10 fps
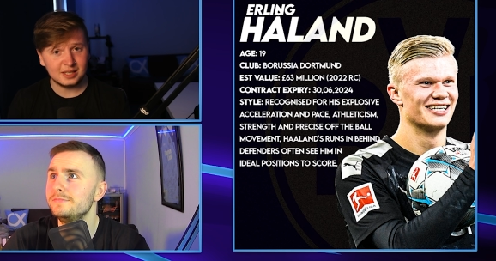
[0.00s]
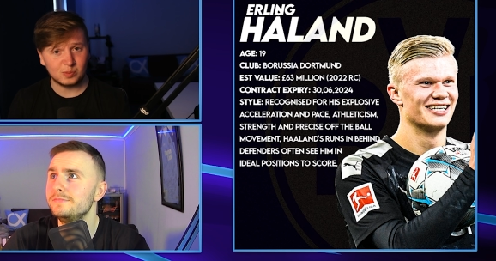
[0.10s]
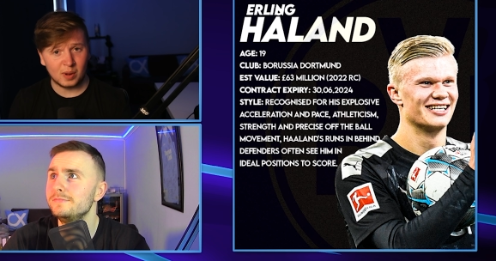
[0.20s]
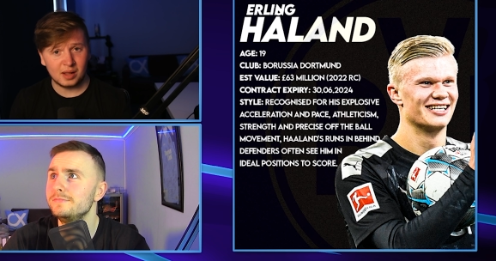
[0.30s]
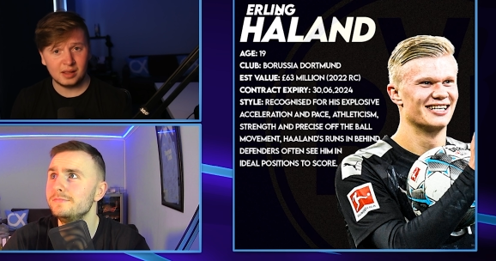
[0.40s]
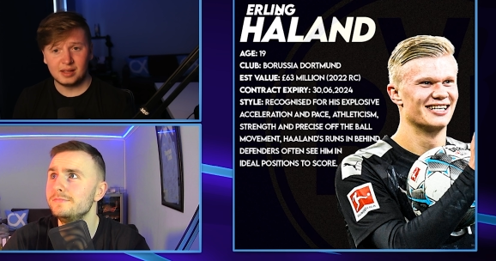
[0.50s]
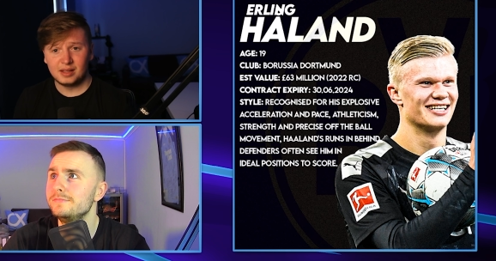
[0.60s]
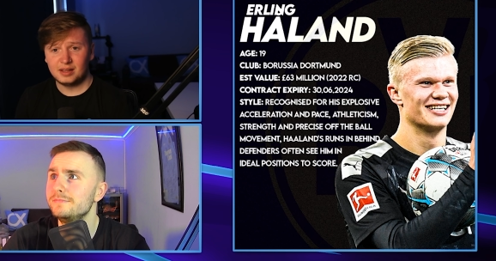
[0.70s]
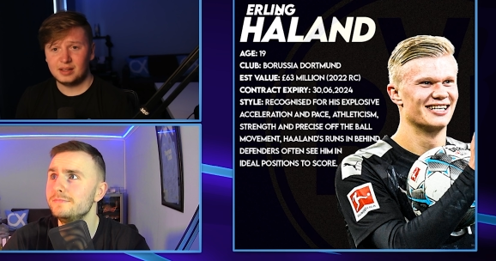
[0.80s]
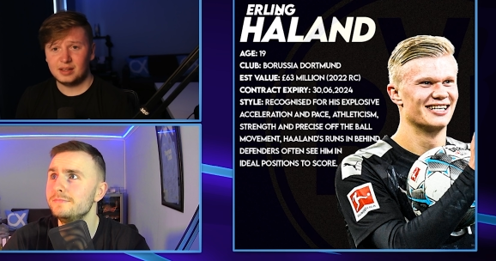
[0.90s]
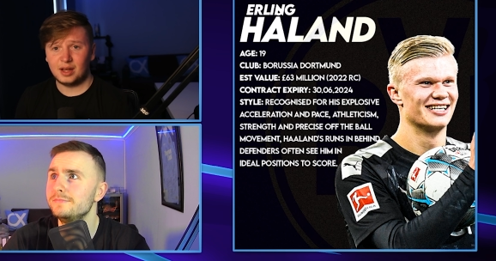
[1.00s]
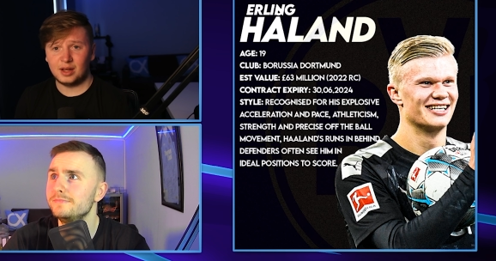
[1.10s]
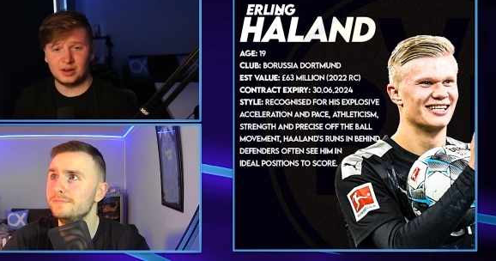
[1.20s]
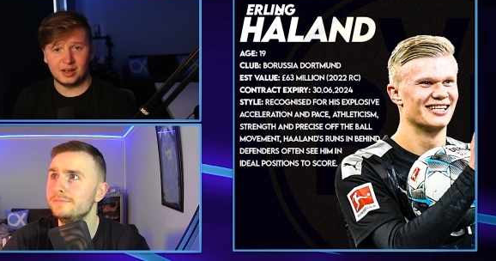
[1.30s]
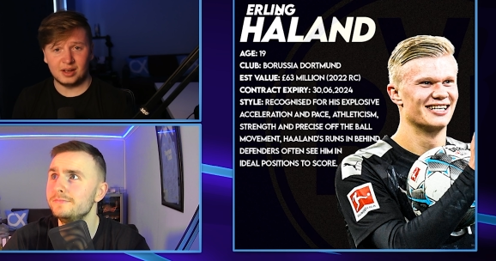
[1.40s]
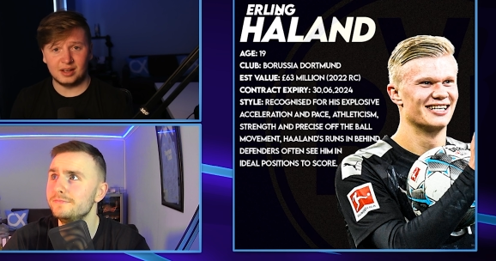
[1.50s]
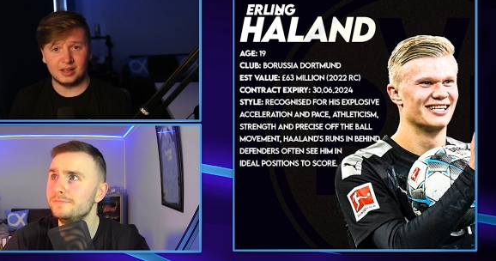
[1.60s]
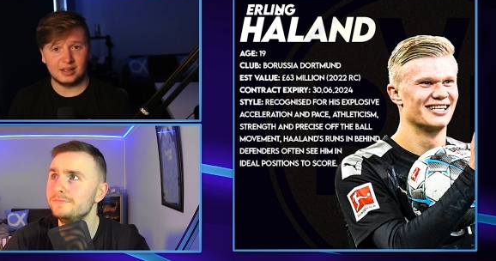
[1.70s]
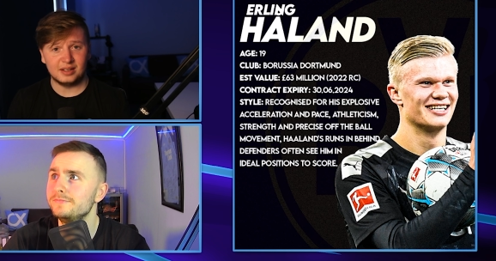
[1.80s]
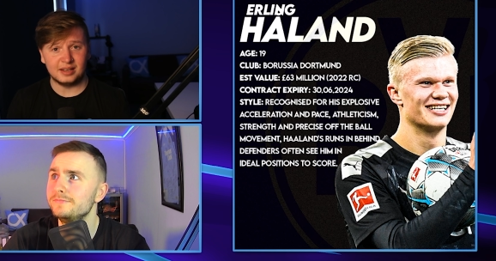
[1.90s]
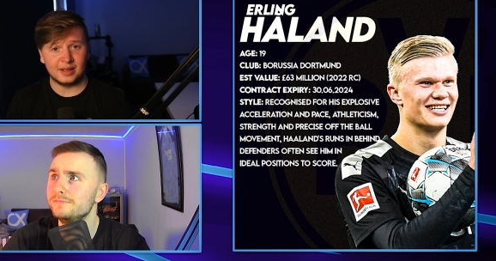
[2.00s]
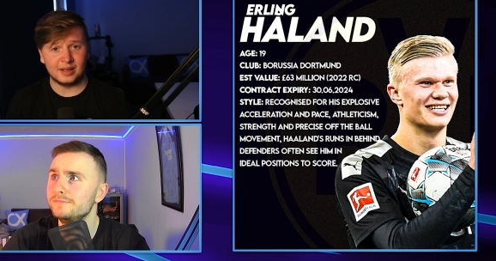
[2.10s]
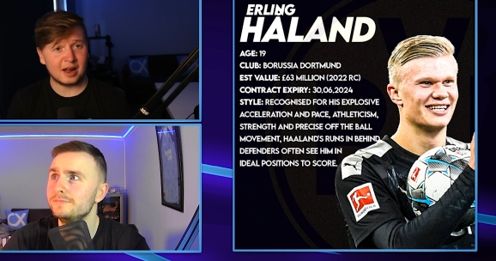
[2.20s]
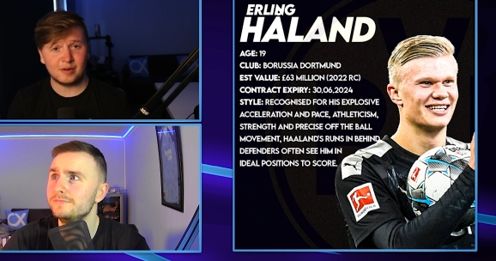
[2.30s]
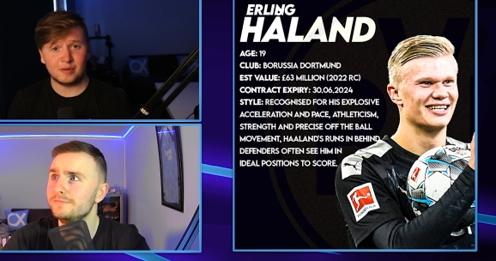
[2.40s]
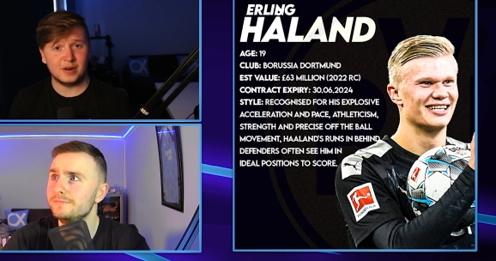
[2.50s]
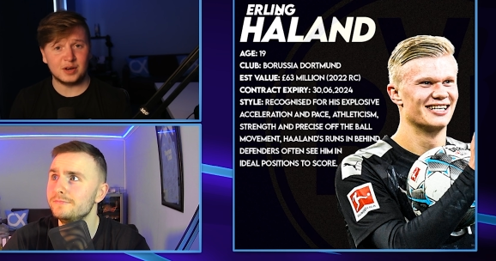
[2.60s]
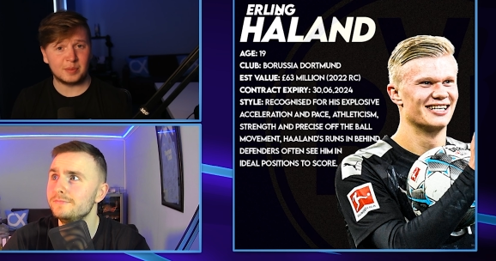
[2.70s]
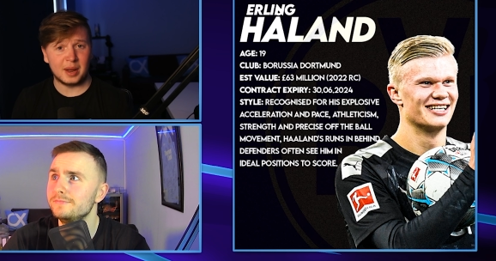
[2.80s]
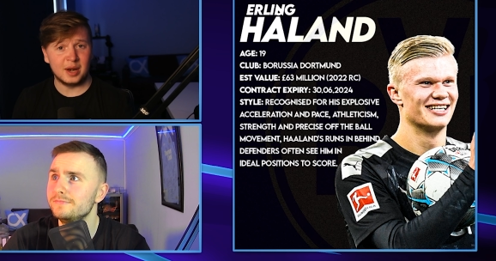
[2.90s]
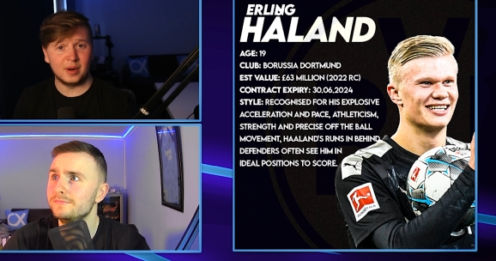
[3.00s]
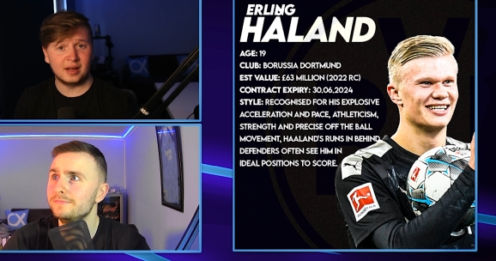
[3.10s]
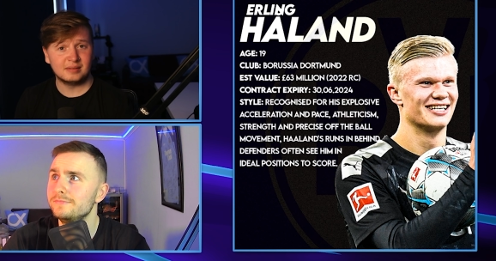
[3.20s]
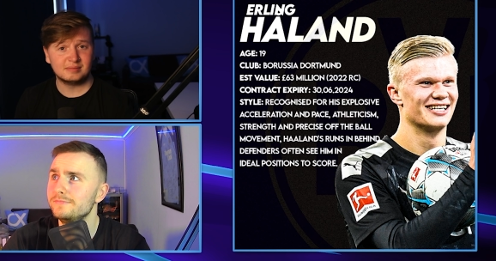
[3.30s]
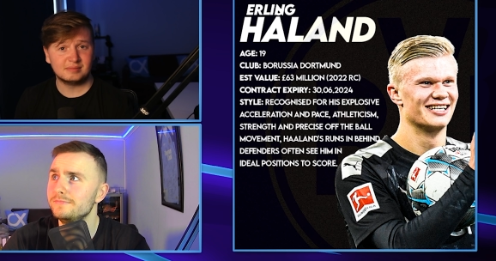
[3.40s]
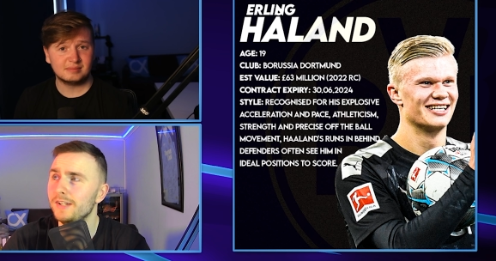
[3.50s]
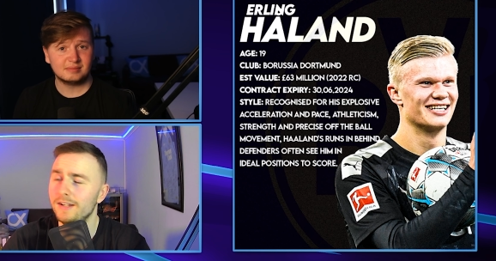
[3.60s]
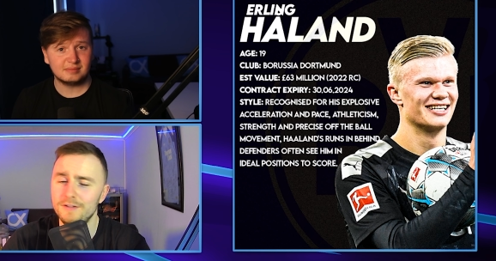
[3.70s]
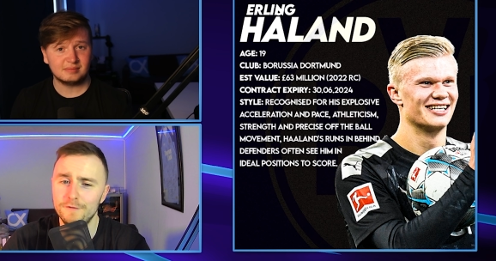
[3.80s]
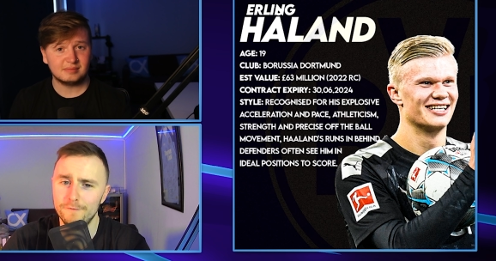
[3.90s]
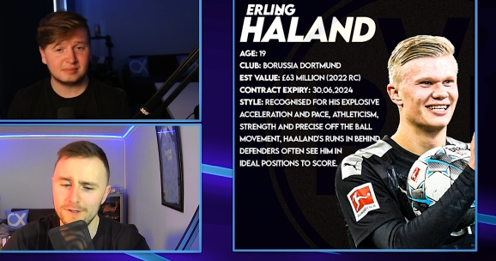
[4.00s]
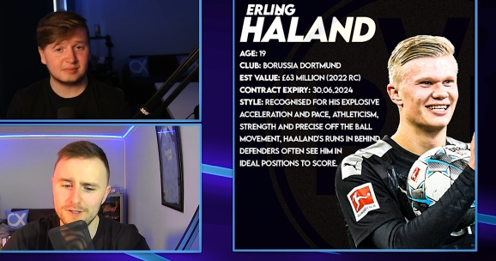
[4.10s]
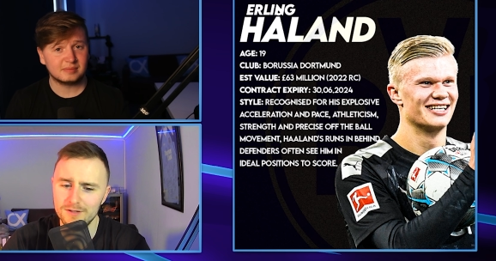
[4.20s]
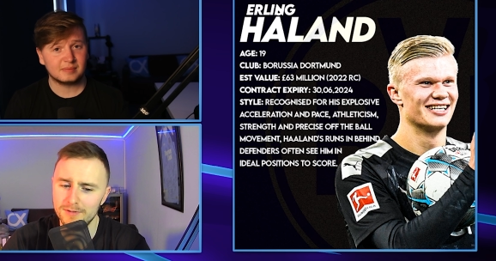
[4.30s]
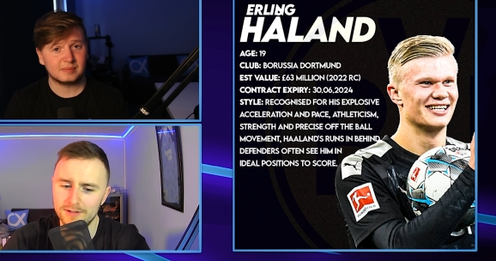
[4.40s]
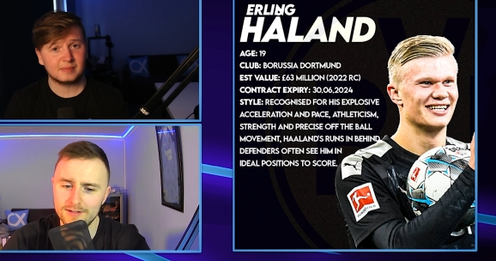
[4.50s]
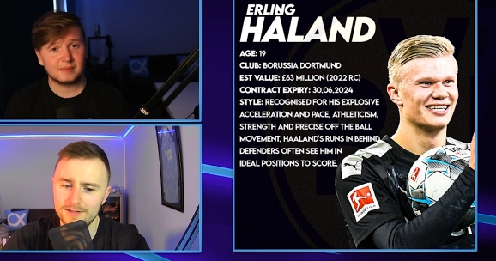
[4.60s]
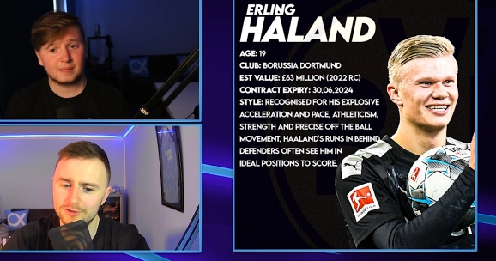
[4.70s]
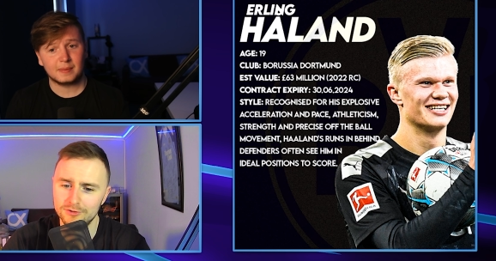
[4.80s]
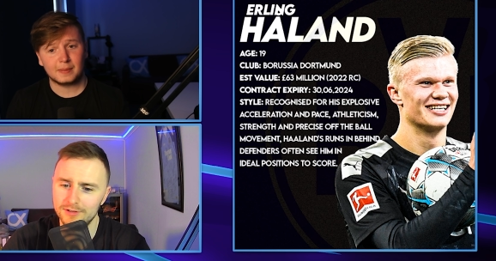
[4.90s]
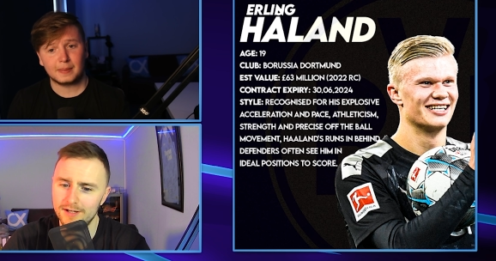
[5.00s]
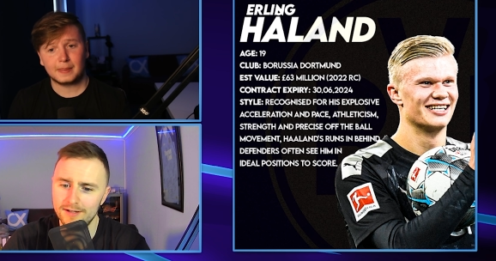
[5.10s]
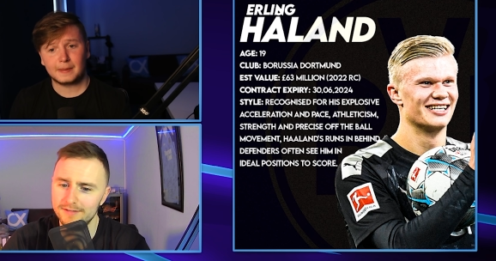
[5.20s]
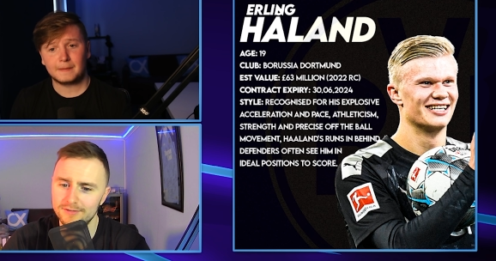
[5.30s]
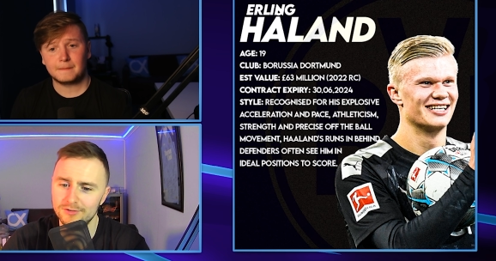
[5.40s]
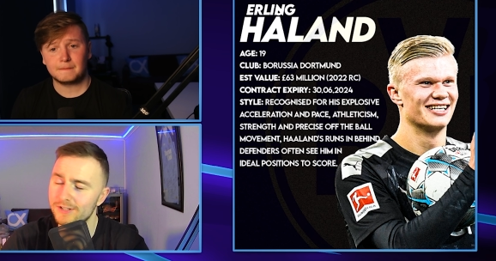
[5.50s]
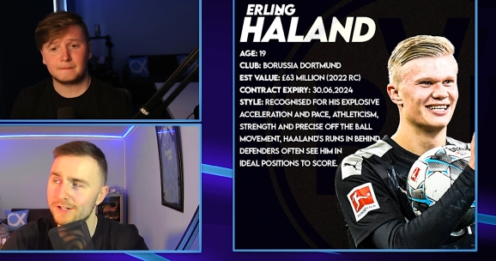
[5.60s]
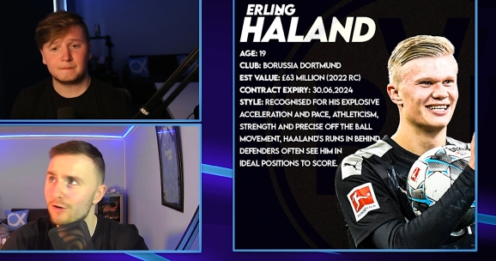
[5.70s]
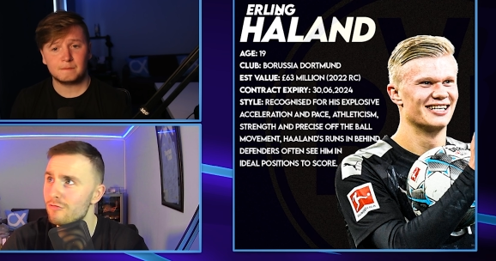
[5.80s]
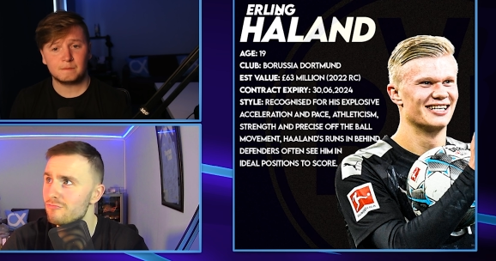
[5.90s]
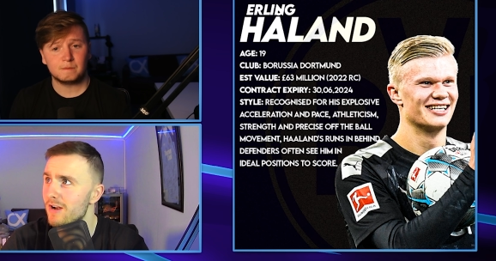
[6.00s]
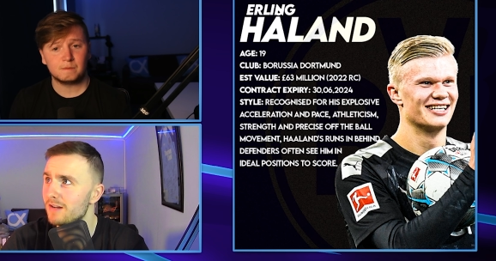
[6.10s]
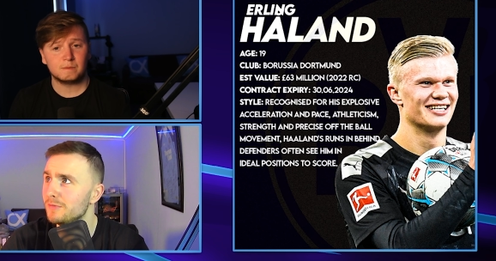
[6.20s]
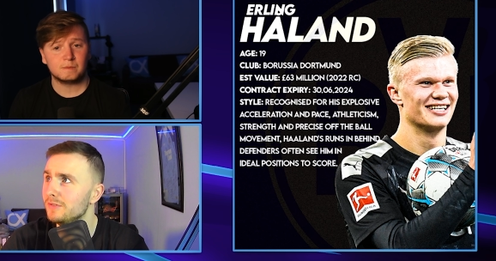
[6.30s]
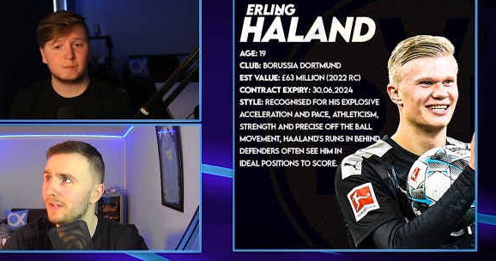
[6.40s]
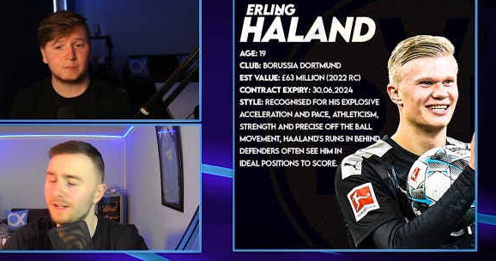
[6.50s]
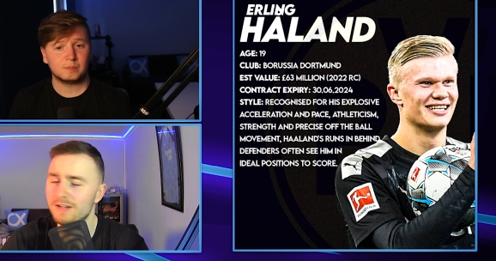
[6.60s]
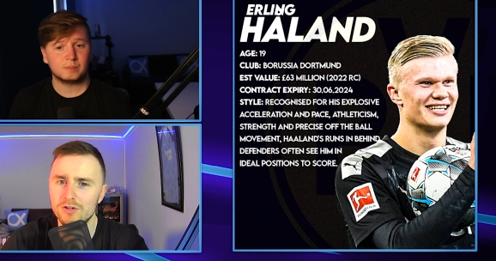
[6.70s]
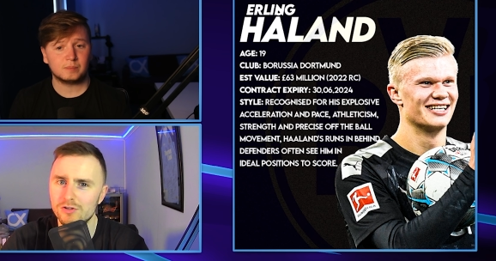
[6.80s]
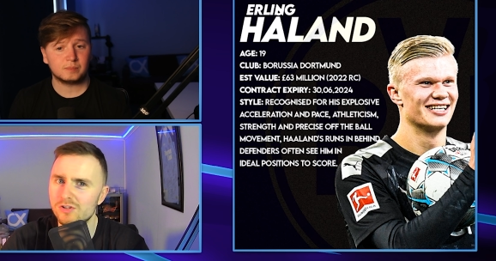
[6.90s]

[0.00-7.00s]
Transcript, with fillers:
Speaker 1: as well. And uh, yeah, the guy can finish from anywhere.
Speaker 2: Yeah, his finishing ability is just like just incredible. Like you just